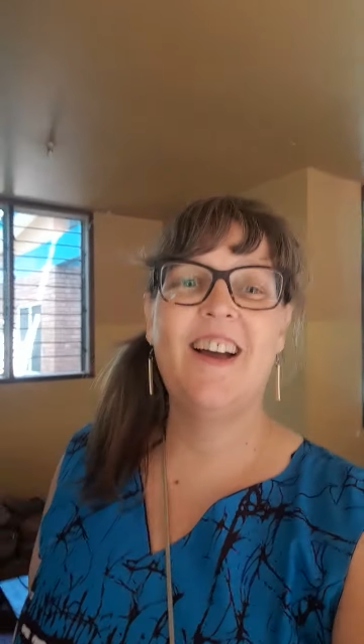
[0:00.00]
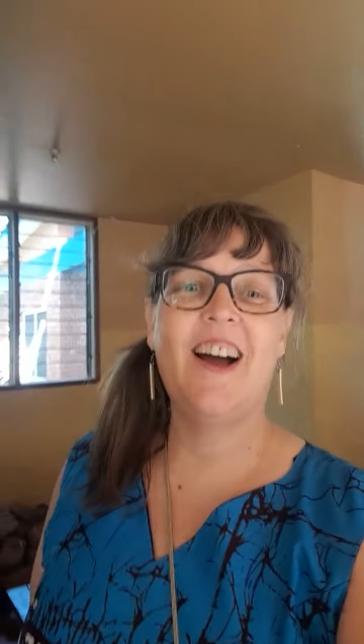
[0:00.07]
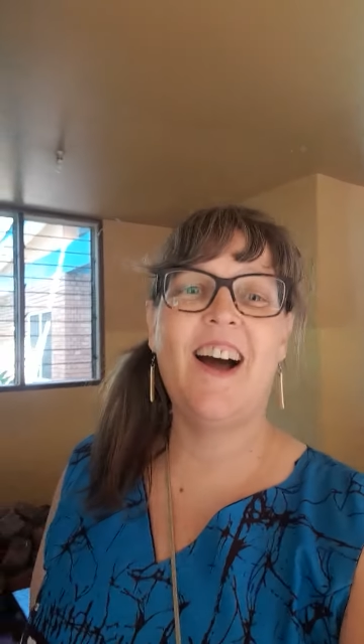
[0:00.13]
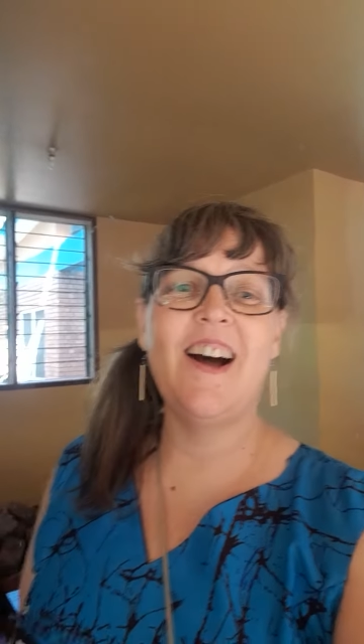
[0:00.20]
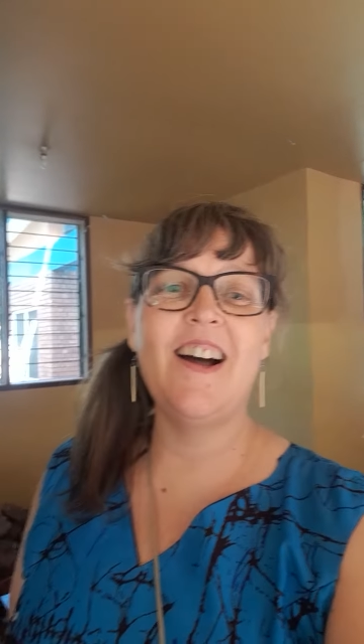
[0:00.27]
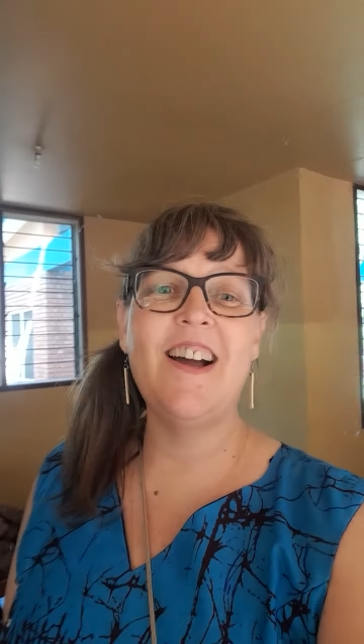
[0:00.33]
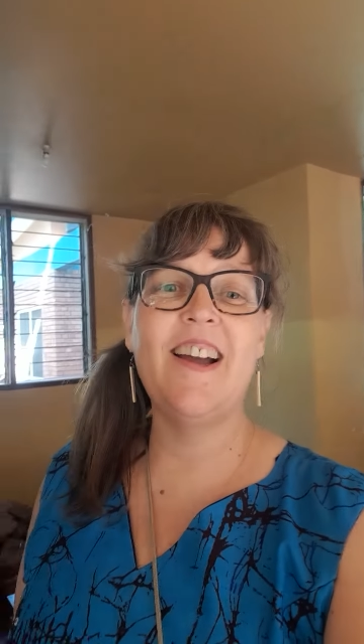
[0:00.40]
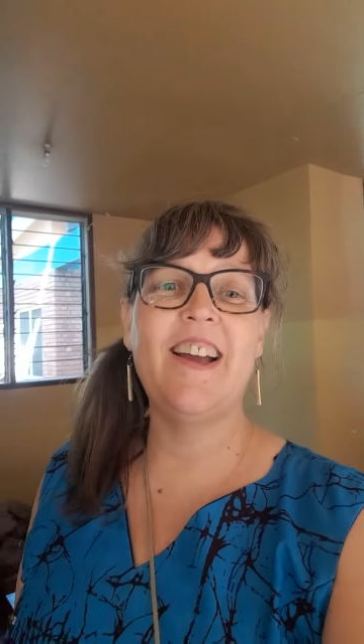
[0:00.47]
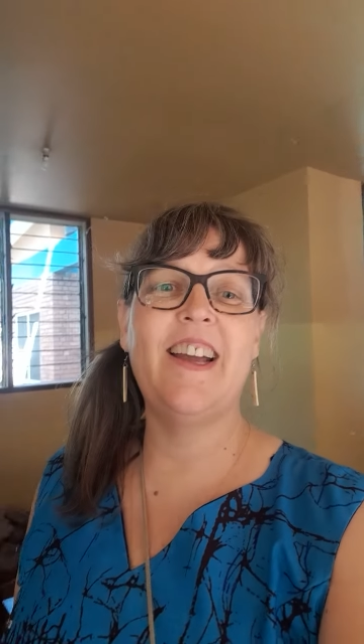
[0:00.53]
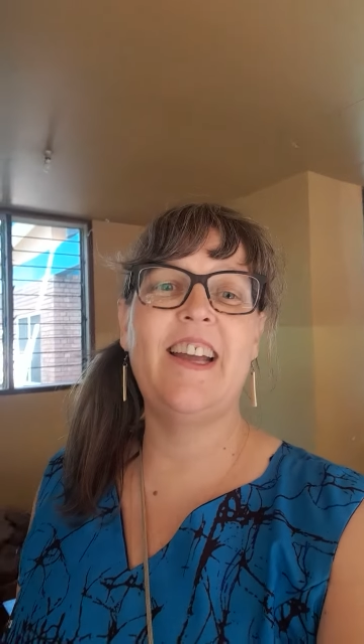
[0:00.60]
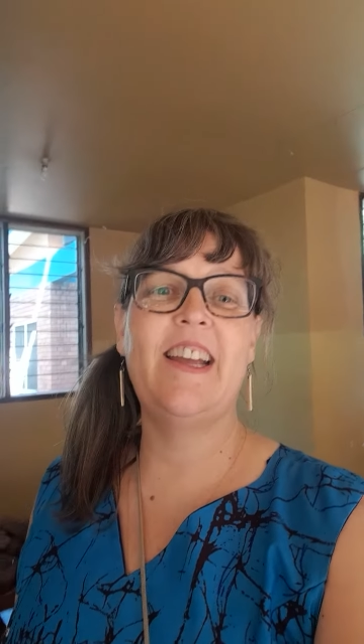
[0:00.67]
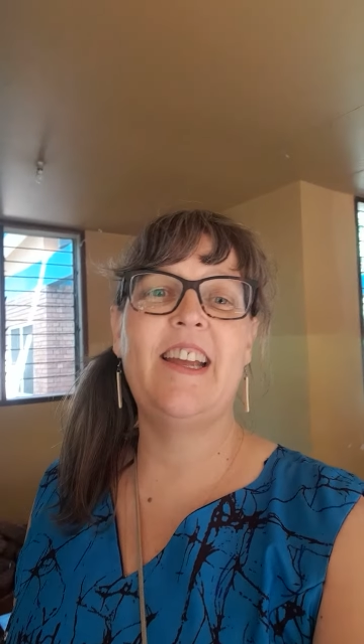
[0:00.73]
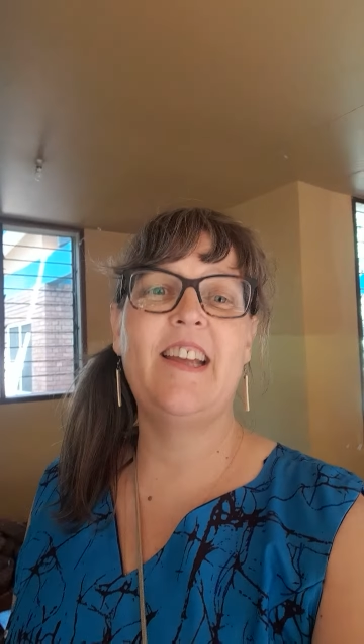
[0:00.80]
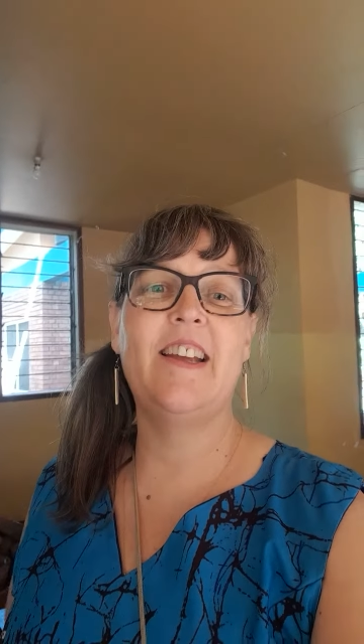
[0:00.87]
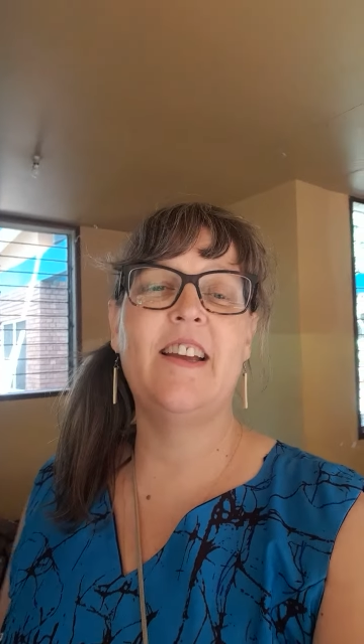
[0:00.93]

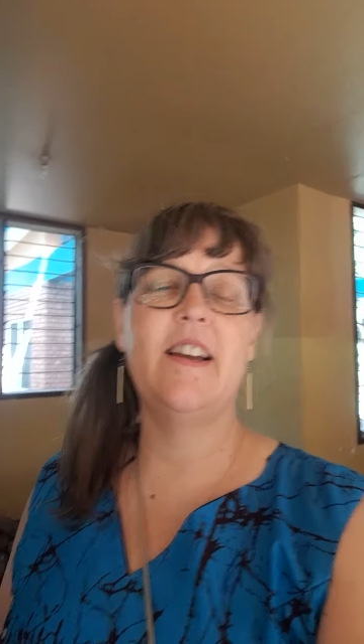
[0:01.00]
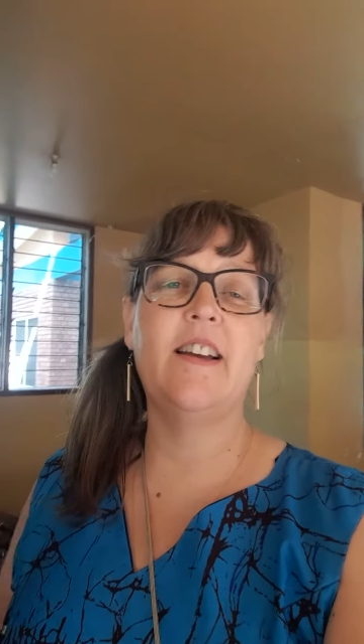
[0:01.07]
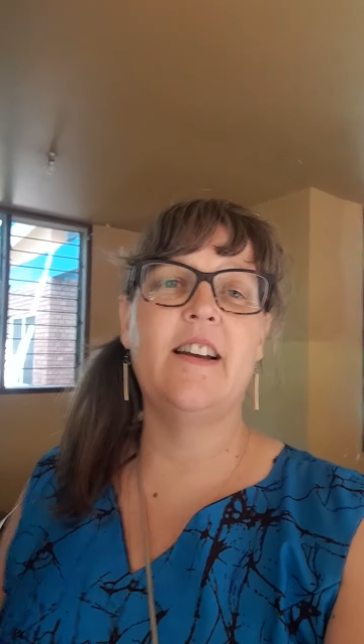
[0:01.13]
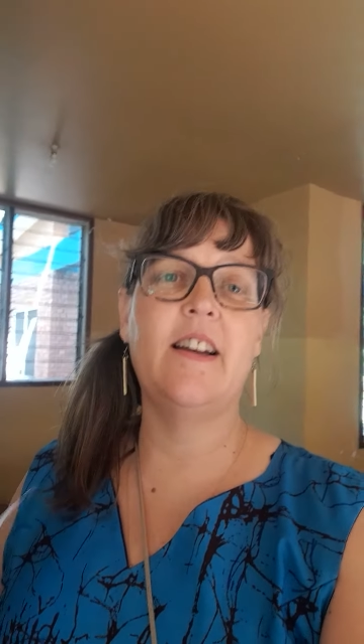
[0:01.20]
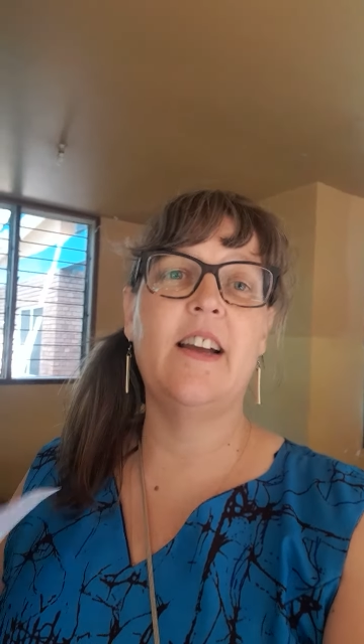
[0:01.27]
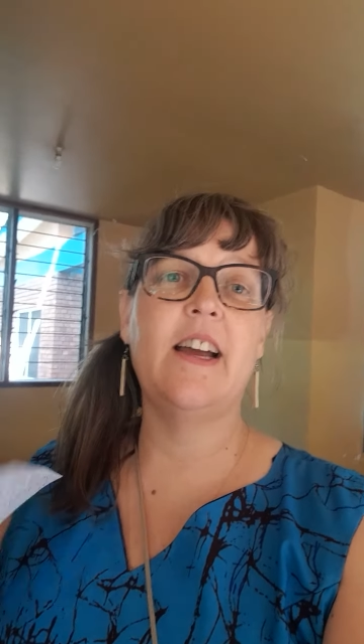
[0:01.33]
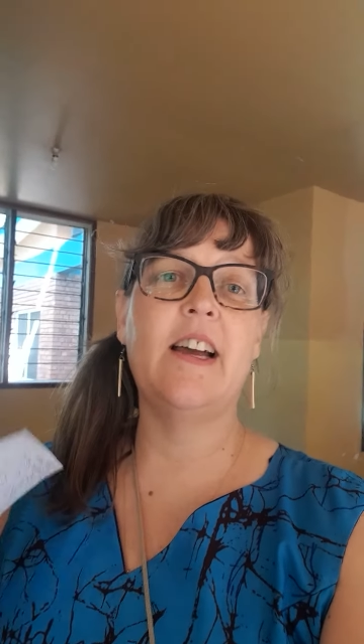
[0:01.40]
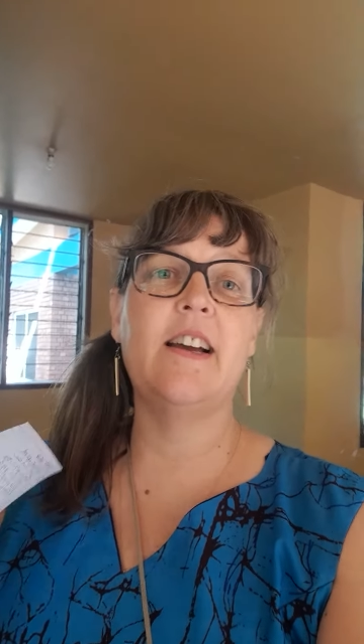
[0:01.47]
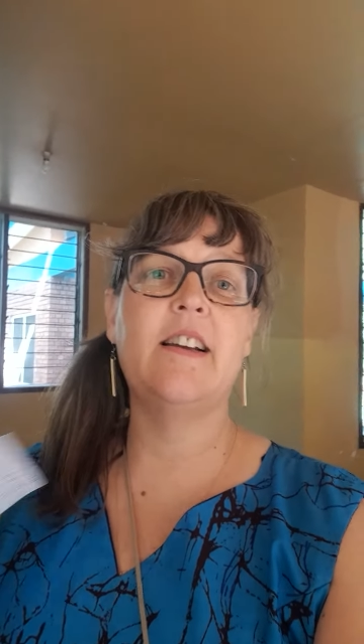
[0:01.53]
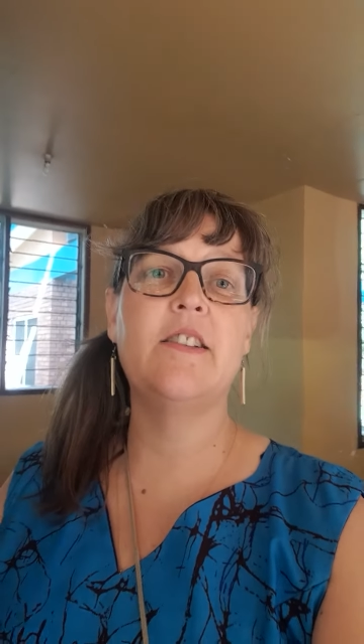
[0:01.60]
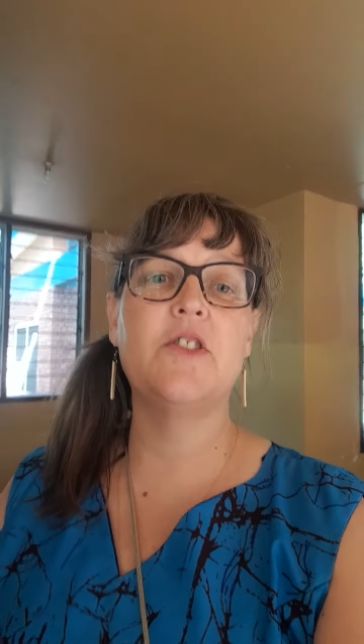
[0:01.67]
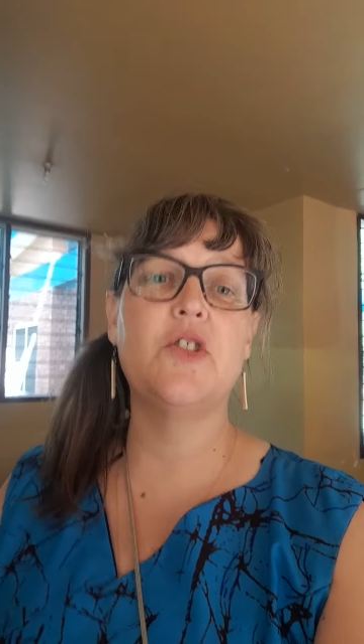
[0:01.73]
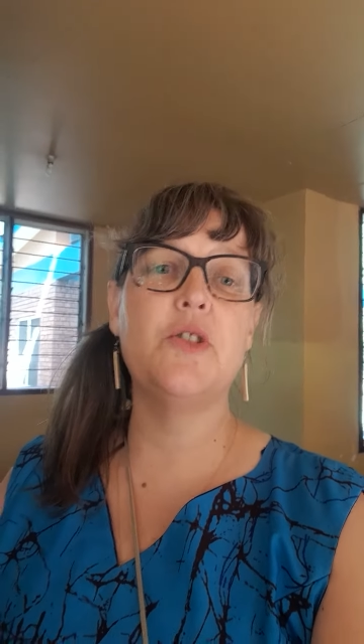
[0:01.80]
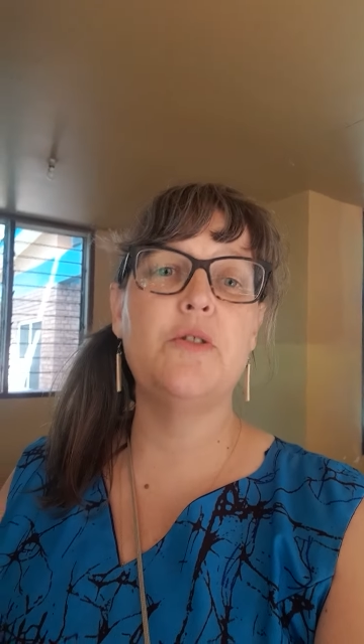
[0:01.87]
Hi. As